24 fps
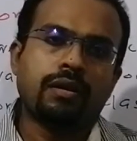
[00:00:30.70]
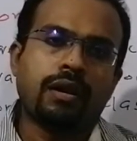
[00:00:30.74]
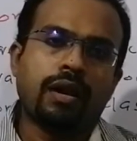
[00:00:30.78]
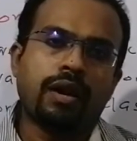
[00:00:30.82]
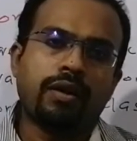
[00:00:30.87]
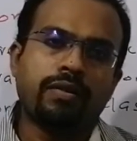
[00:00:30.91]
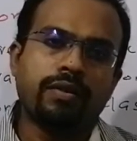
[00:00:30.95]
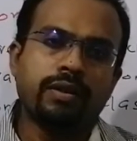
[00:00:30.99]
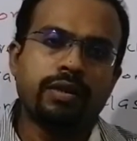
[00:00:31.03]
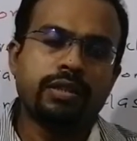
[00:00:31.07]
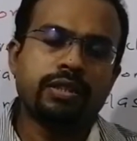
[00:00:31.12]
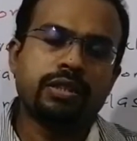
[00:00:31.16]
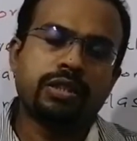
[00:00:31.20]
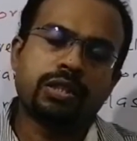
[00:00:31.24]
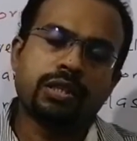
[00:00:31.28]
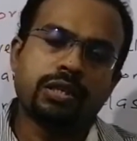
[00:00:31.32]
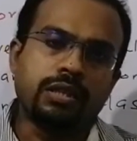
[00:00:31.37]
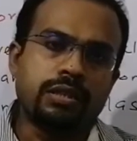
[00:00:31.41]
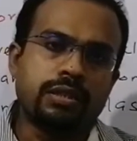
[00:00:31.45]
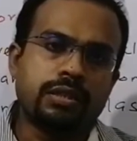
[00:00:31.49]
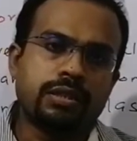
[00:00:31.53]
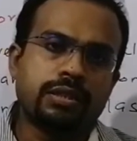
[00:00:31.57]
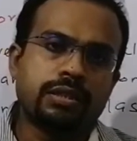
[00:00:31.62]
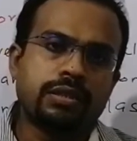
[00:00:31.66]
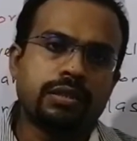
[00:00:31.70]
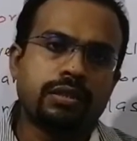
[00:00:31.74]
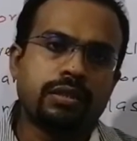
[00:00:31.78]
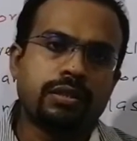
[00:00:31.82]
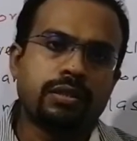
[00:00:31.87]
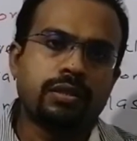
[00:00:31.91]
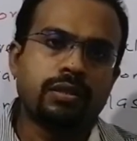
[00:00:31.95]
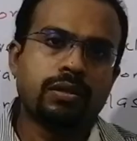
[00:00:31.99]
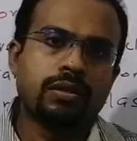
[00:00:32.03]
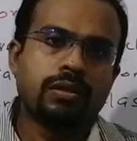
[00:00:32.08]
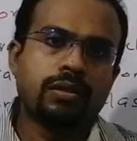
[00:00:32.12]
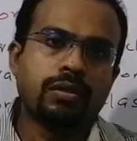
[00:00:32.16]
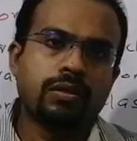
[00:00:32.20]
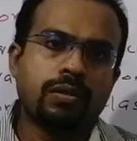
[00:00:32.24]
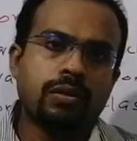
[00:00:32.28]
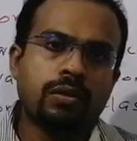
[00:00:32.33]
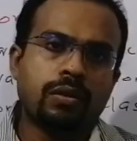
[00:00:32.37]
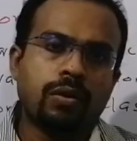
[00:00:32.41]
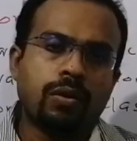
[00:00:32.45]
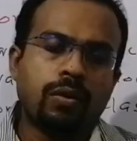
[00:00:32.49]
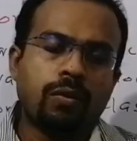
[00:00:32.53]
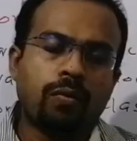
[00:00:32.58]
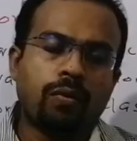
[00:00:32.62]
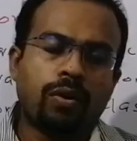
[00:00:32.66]
I will discuss
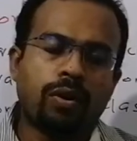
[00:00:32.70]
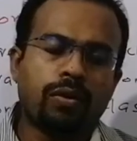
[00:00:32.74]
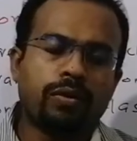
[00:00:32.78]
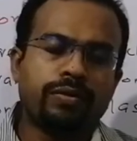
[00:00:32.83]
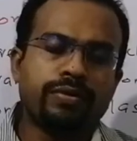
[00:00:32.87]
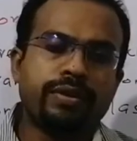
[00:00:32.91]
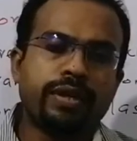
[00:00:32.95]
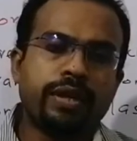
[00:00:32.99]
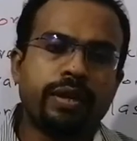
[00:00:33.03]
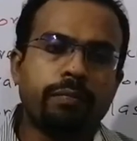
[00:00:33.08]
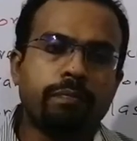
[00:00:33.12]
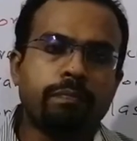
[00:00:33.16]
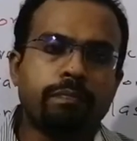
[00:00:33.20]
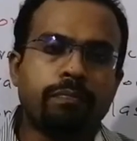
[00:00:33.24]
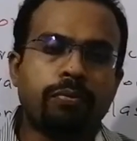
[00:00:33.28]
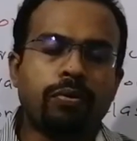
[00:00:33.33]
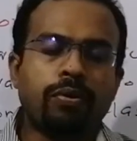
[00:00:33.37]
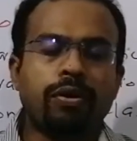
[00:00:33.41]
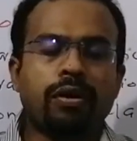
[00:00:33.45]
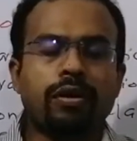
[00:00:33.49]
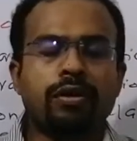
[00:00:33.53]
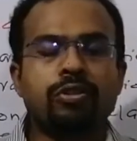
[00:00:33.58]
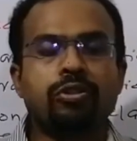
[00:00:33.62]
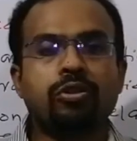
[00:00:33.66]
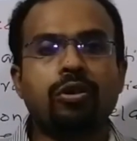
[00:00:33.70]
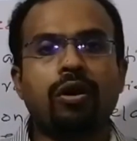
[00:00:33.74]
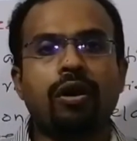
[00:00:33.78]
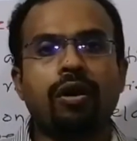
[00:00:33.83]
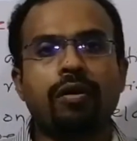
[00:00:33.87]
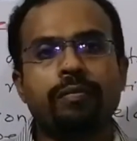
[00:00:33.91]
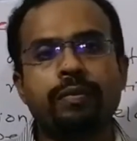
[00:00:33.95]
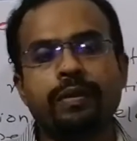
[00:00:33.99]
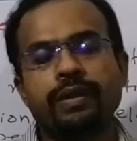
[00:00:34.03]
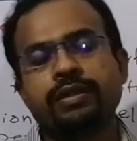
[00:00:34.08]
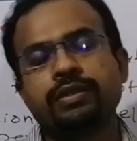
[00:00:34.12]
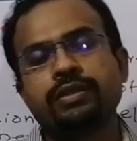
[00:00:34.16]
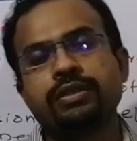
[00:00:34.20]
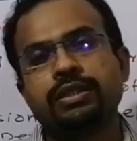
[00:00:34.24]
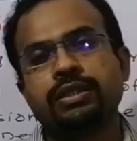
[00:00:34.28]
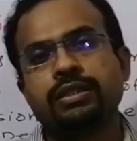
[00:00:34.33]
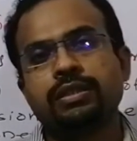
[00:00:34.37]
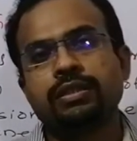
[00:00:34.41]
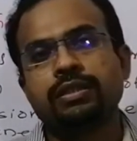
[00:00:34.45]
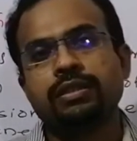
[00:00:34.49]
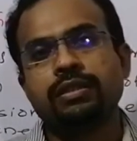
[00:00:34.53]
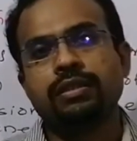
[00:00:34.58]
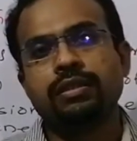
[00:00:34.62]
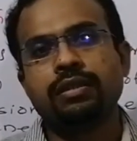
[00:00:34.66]
one of the important topics
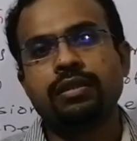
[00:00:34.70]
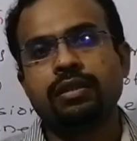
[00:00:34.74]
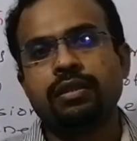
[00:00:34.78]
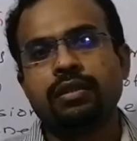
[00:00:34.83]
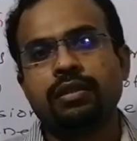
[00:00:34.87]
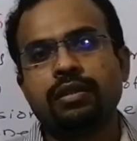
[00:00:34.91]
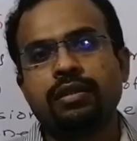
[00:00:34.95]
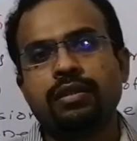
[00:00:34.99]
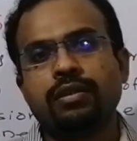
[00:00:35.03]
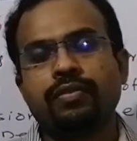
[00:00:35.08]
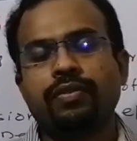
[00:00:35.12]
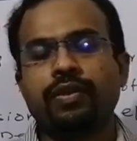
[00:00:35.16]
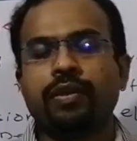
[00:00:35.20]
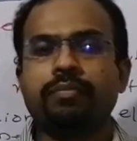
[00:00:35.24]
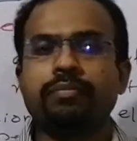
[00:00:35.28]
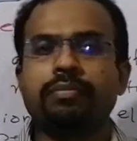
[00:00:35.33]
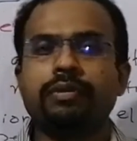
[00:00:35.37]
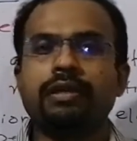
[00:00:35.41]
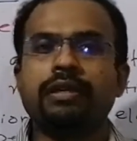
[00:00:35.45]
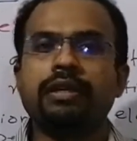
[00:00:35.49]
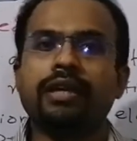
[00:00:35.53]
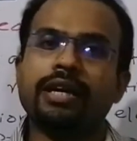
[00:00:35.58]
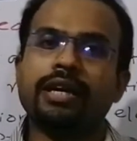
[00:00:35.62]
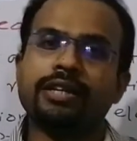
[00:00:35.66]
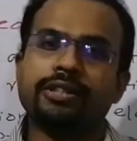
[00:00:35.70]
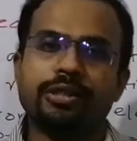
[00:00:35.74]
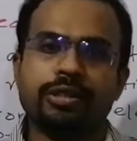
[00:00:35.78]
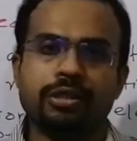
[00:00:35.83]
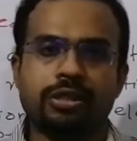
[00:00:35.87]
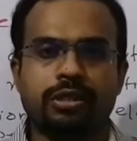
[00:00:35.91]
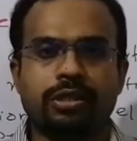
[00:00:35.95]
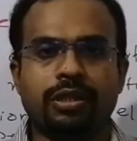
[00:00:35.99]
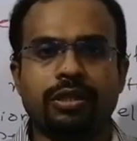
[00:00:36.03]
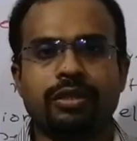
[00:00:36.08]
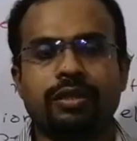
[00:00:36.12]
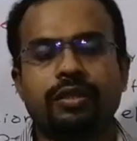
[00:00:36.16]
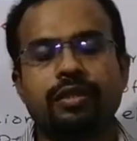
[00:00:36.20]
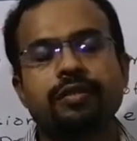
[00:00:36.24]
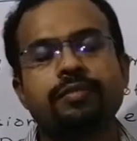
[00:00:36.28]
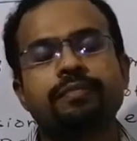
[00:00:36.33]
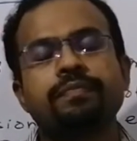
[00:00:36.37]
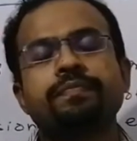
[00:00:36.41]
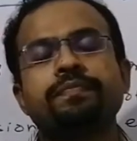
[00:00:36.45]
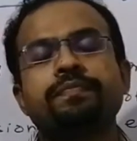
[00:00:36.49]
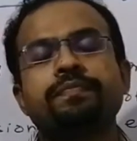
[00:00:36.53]
from gaseous state.